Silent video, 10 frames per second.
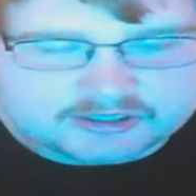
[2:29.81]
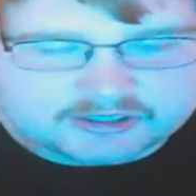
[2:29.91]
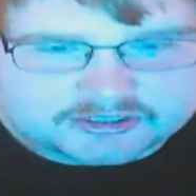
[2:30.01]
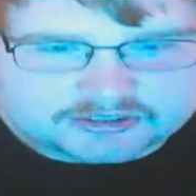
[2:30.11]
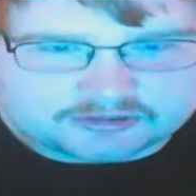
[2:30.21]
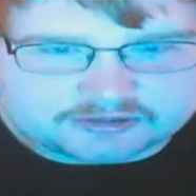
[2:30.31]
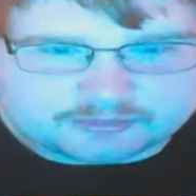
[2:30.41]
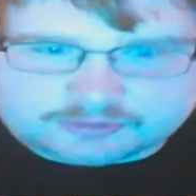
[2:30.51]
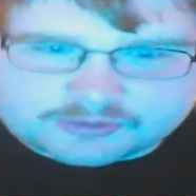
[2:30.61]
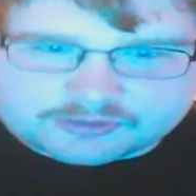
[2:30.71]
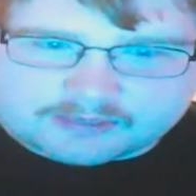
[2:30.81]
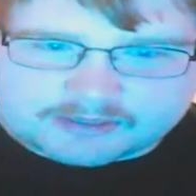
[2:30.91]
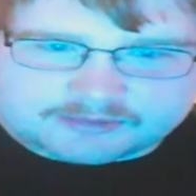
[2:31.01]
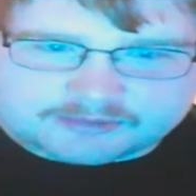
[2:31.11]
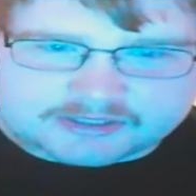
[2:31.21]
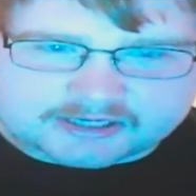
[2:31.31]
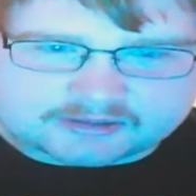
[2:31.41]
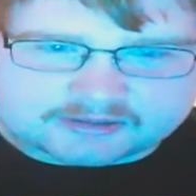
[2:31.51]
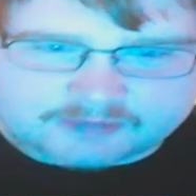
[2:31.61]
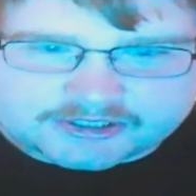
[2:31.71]
So TrueGameMage was out of the
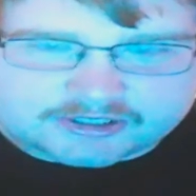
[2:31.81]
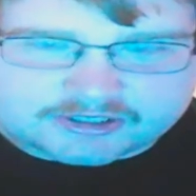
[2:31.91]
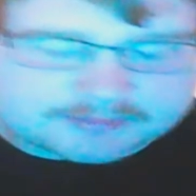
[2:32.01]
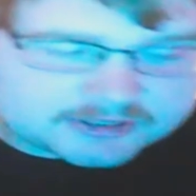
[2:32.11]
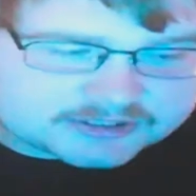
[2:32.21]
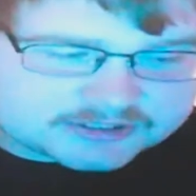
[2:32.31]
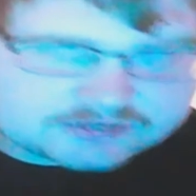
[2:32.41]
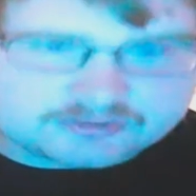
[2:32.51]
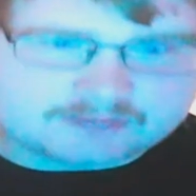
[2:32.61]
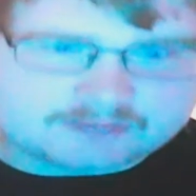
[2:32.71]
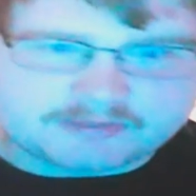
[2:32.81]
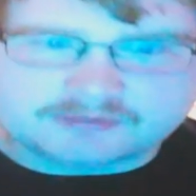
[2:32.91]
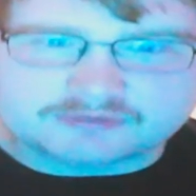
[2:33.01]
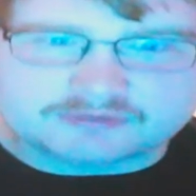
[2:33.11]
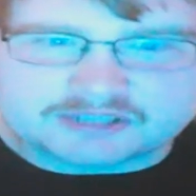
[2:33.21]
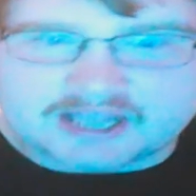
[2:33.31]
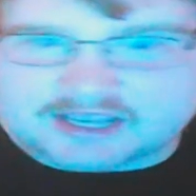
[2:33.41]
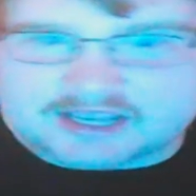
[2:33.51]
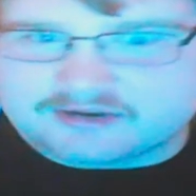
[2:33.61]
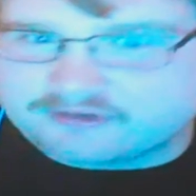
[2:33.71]
question, and plus TrueGameMage was
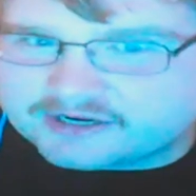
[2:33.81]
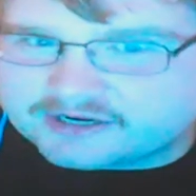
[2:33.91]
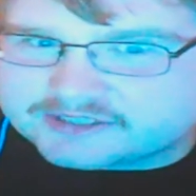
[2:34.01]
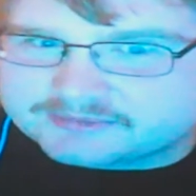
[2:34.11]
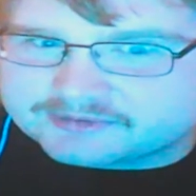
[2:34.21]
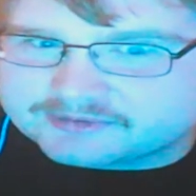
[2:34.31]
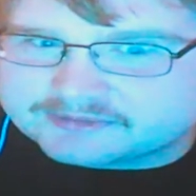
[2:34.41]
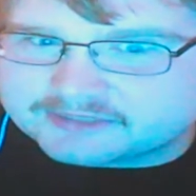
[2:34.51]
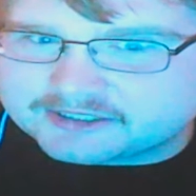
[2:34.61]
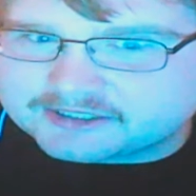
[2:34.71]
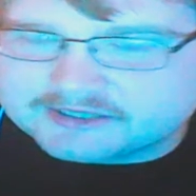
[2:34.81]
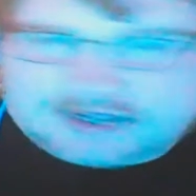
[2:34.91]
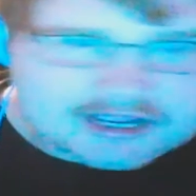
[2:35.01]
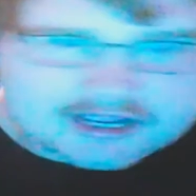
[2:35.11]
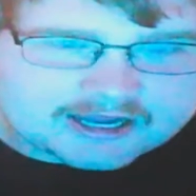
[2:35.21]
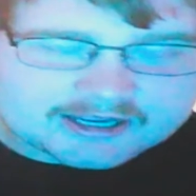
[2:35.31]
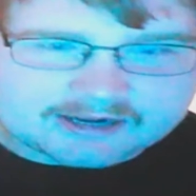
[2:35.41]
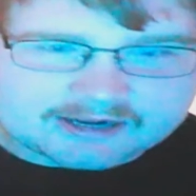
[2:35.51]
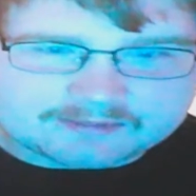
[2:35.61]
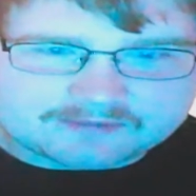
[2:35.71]
taken already supposedly, and that kind
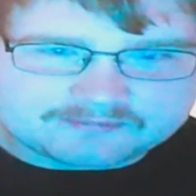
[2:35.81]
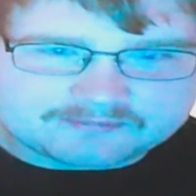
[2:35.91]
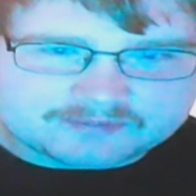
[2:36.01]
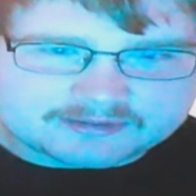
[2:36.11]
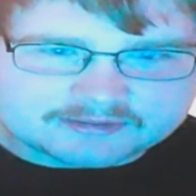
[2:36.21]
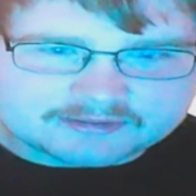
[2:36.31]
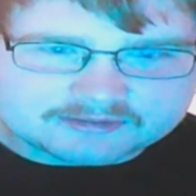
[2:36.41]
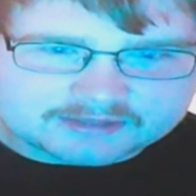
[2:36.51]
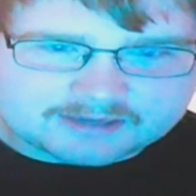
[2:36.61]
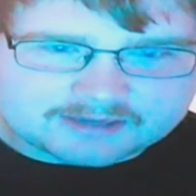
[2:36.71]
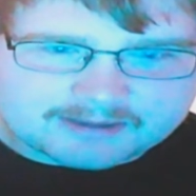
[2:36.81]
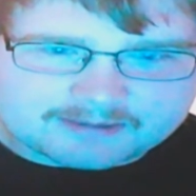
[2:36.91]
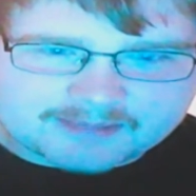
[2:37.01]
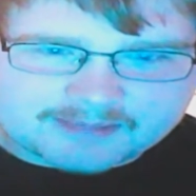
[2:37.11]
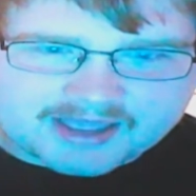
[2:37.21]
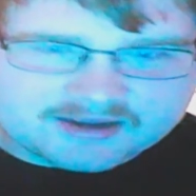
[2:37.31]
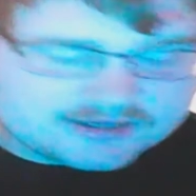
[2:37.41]
of pissed, kind of made me mad.